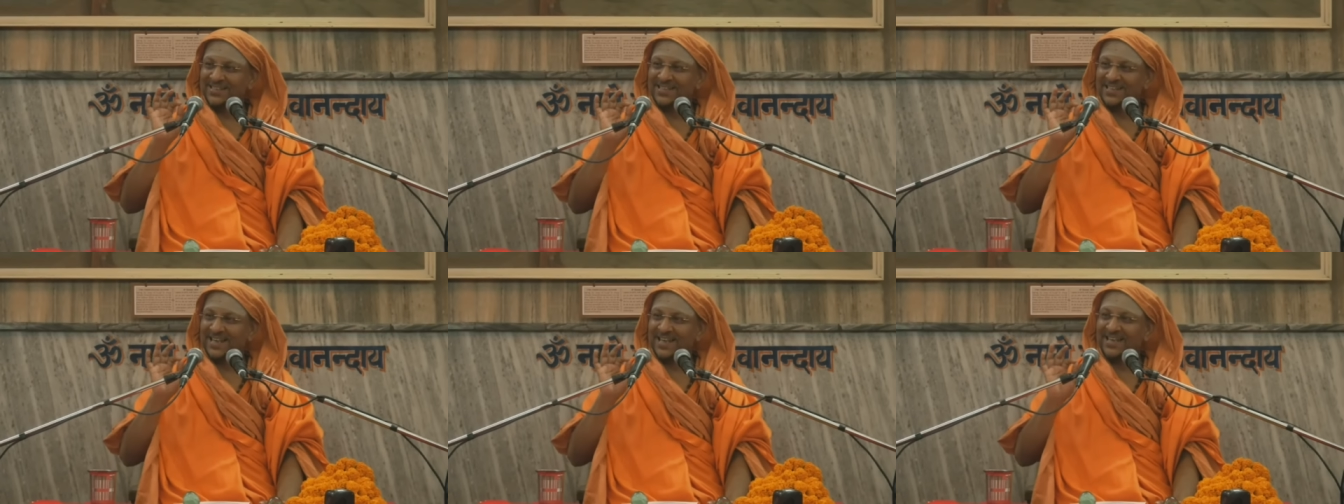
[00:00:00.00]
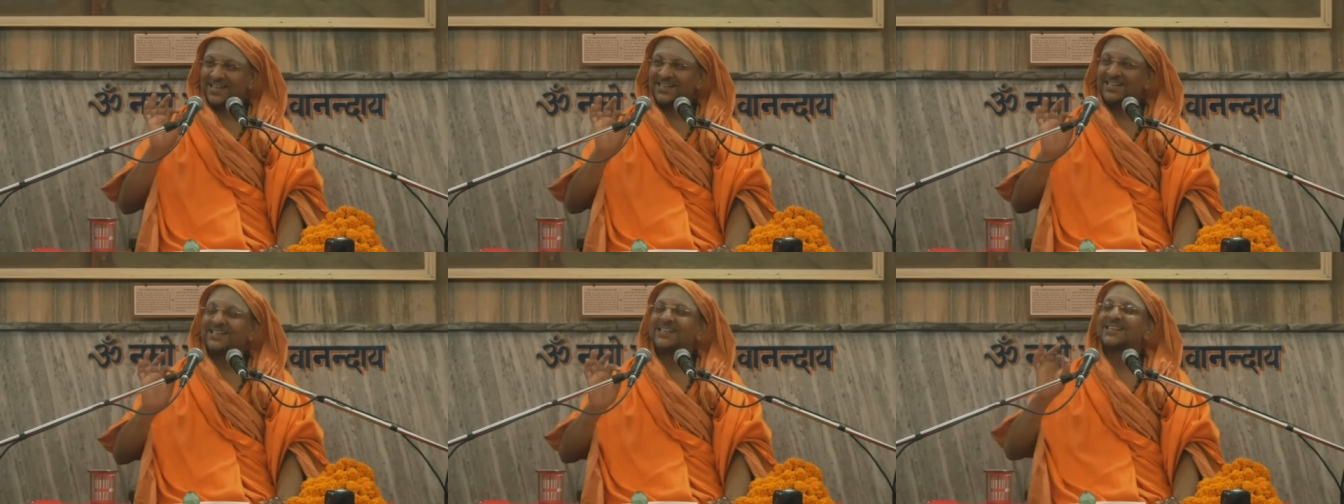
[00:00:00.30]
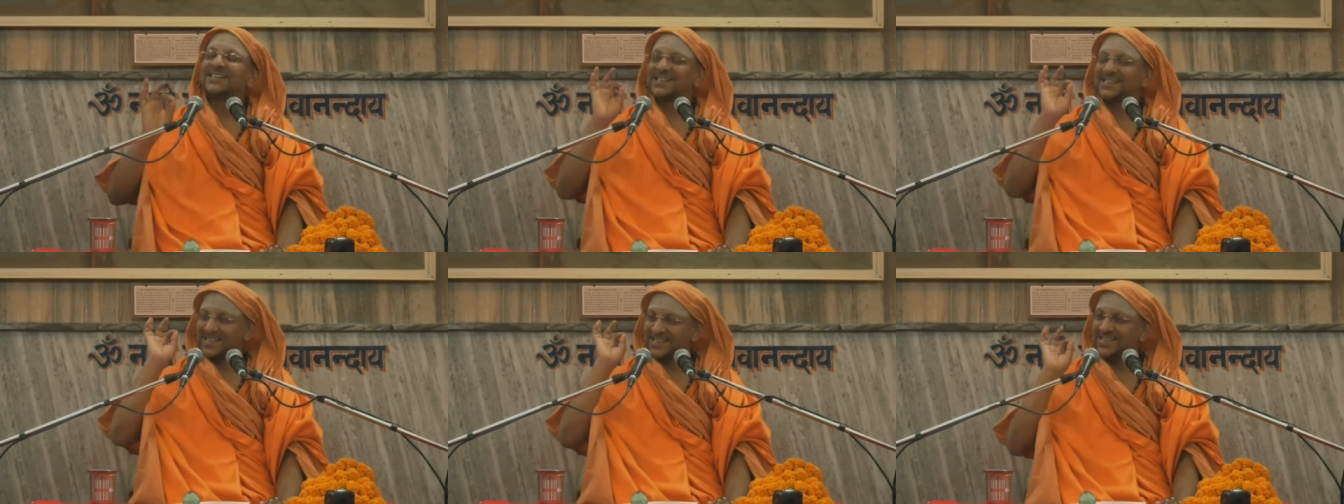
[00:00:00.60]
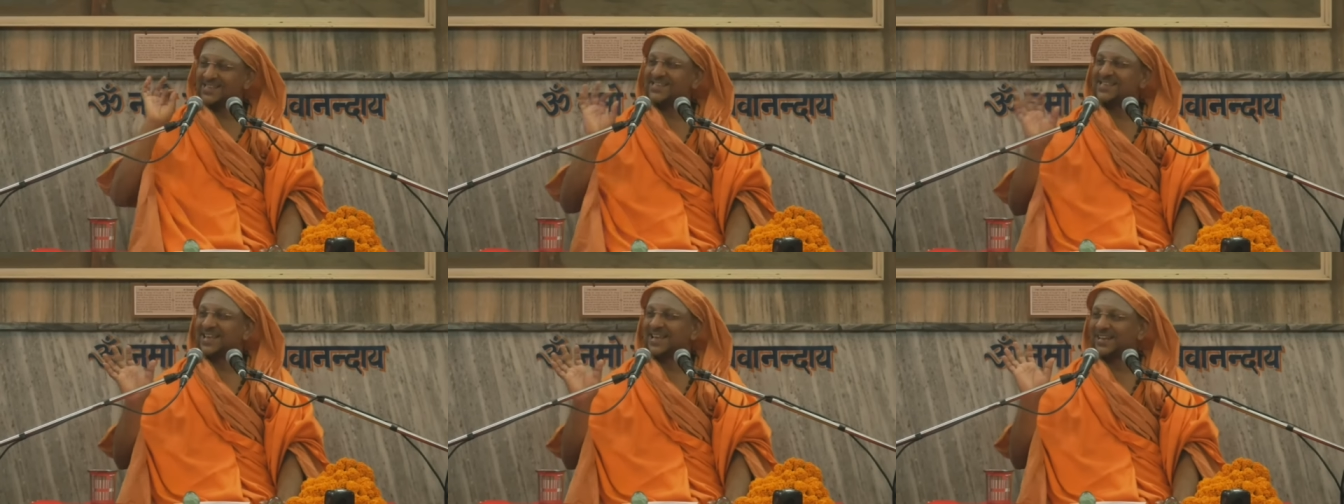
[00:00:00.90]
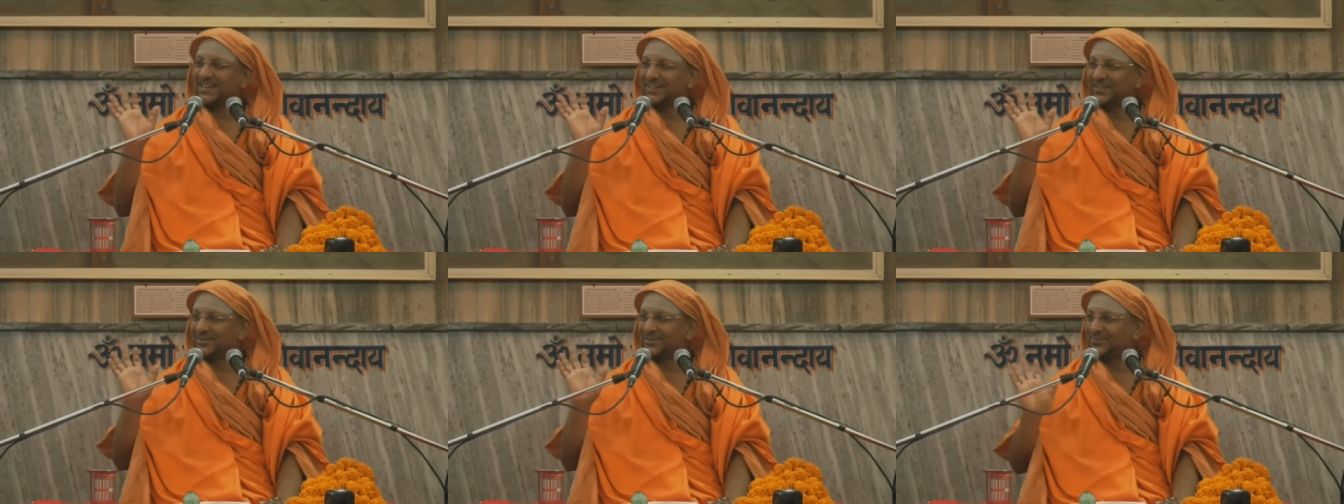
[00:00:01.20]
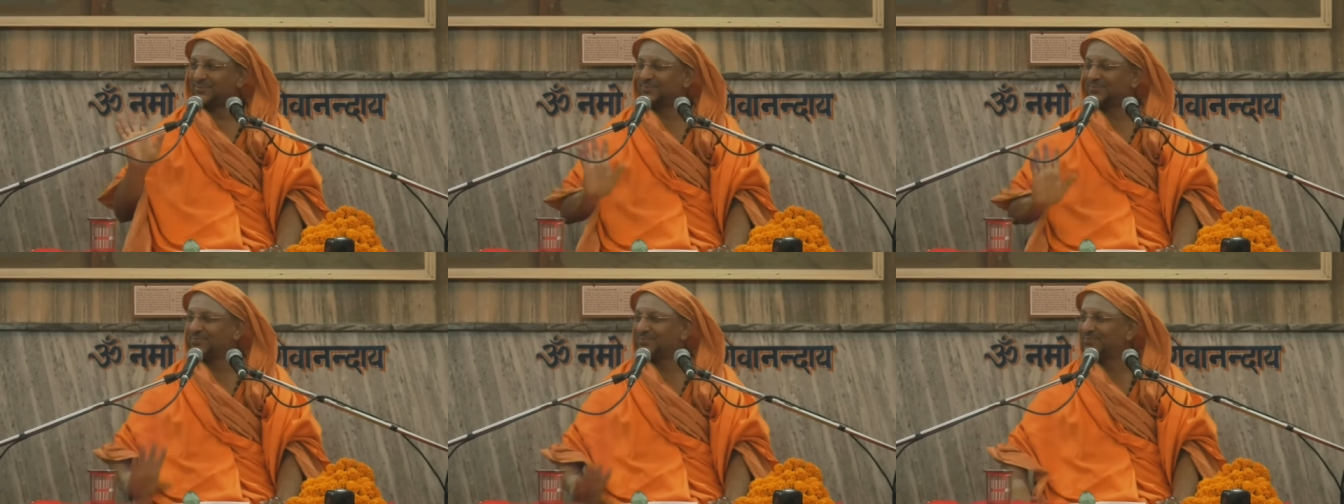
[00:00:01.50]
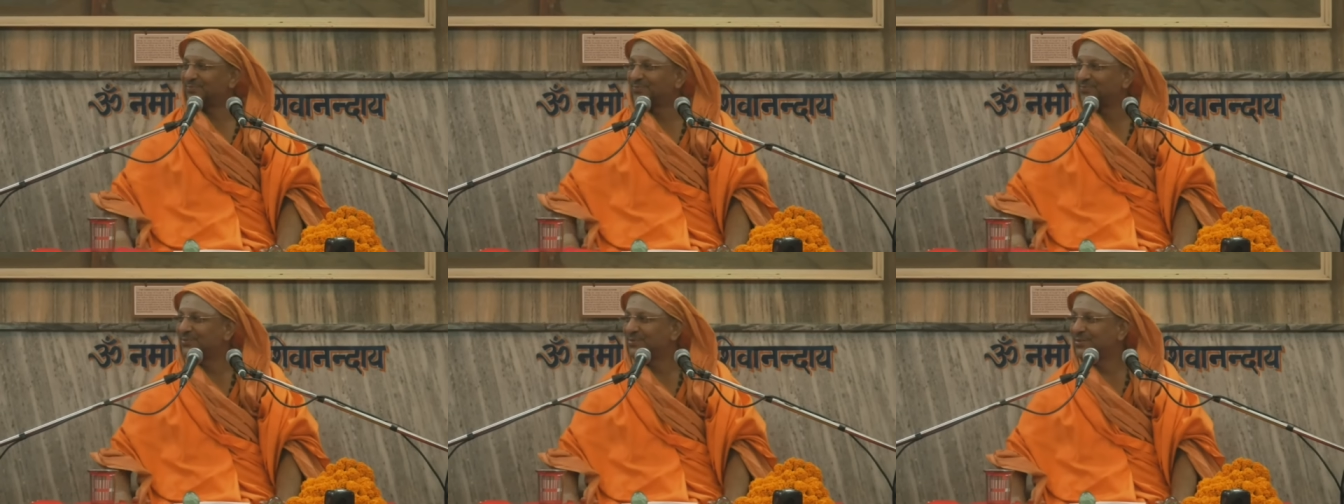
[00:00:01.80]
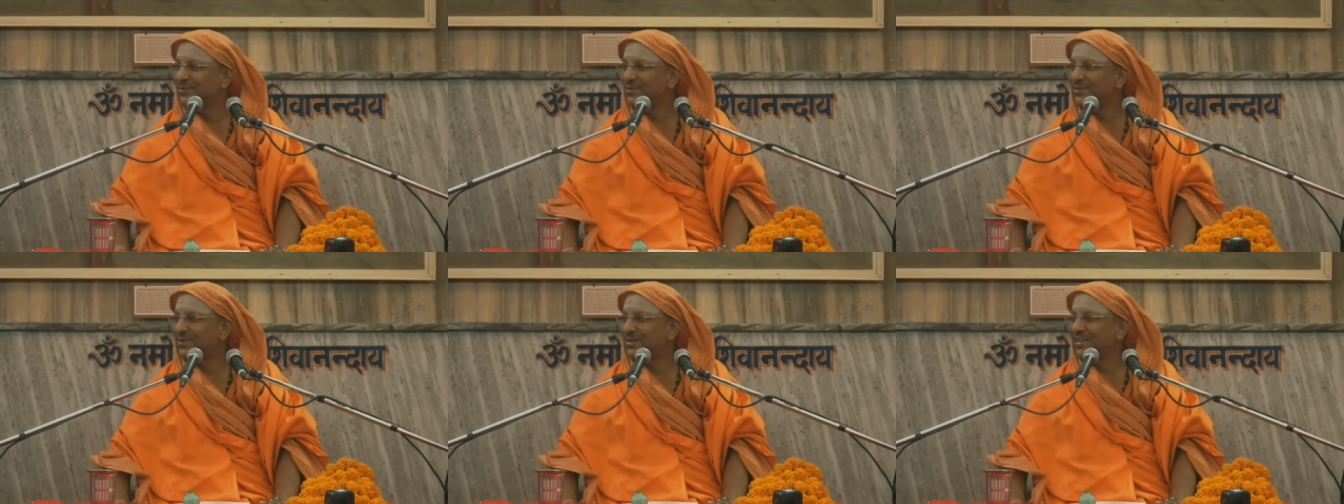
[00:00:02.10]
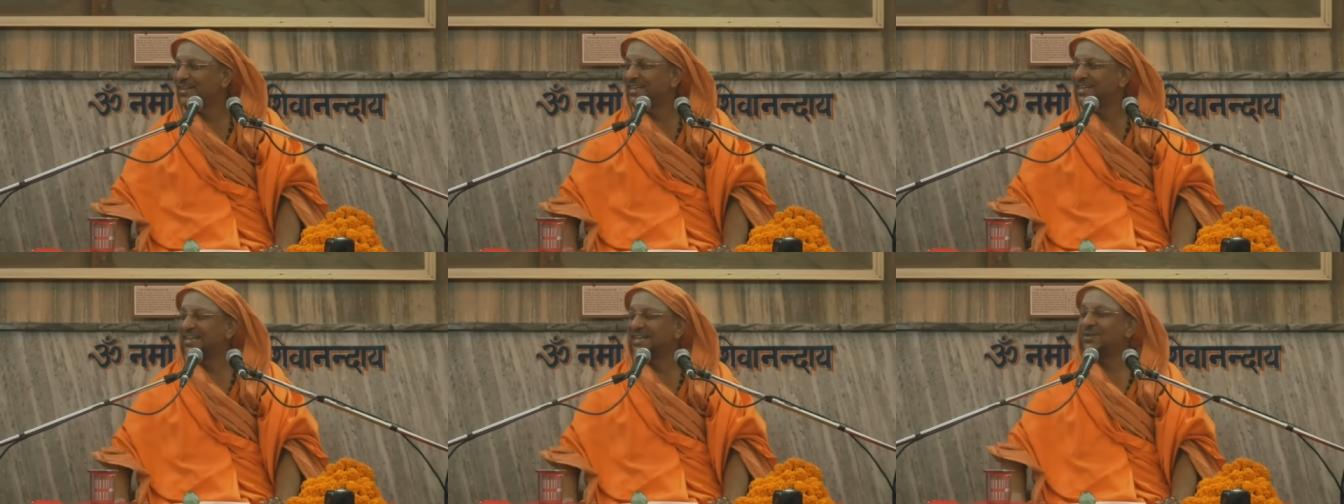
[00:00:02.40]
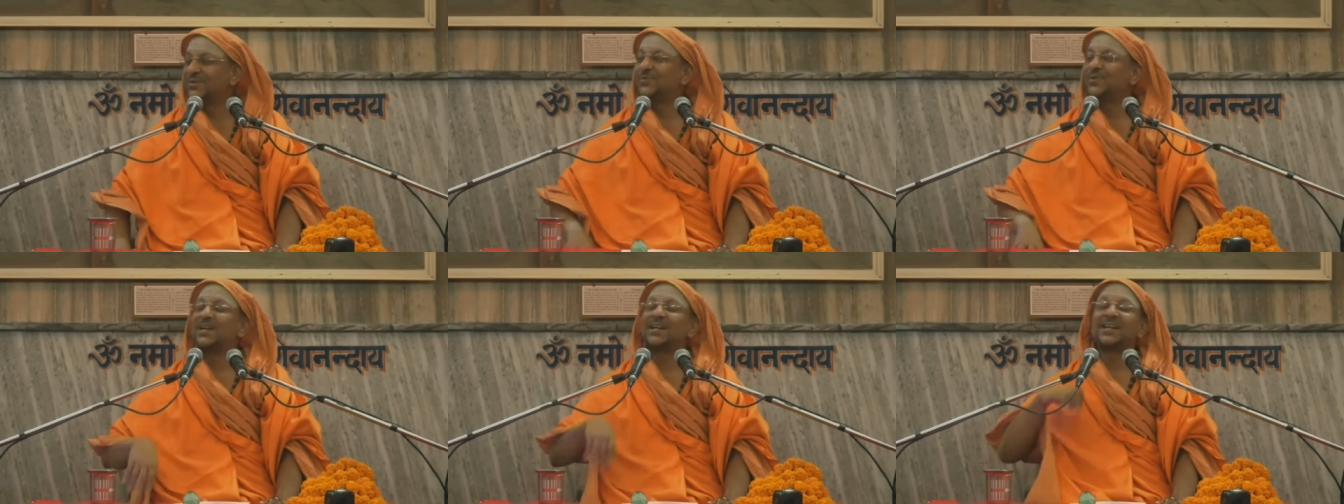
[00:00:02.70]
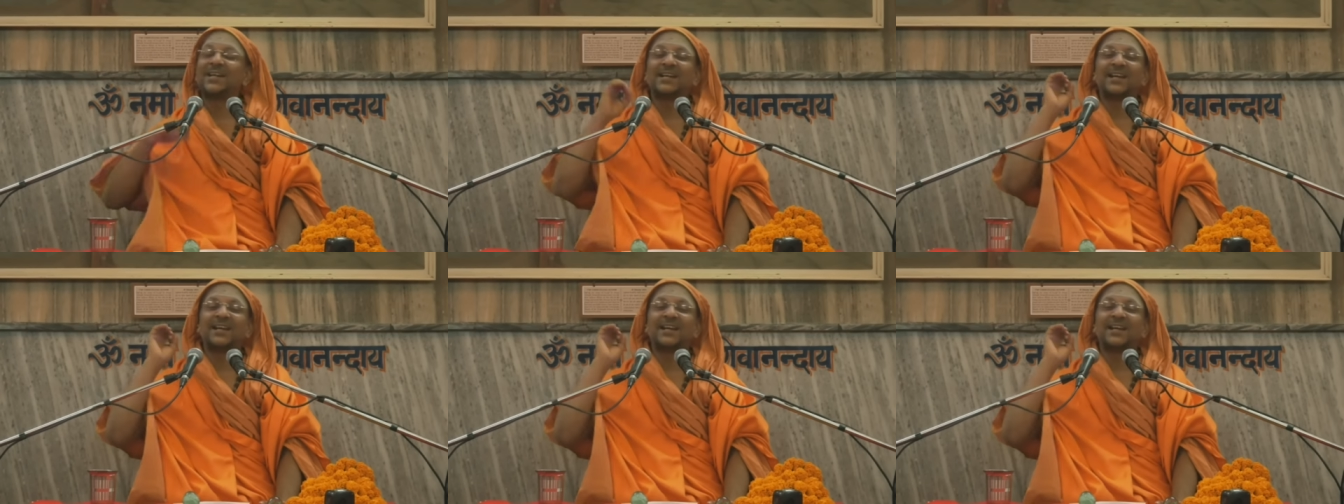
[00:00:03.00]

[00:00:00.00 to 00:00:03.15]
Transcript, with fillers: saint is a saint. Even